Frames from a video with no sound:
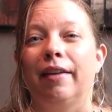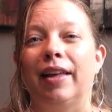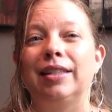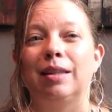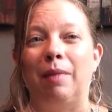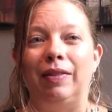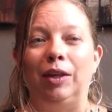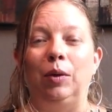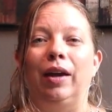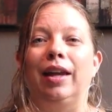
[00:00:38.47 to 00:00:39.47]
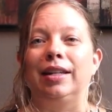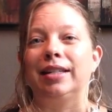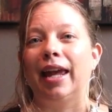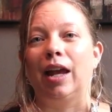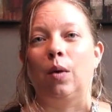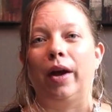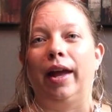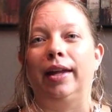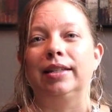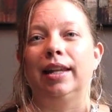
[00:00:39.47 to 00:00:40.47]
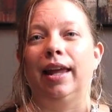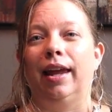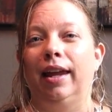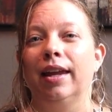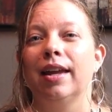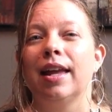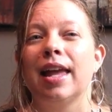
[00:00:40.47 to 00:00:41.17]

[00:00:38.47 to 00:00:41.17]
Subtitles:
That's the main thing you can kind of take away today.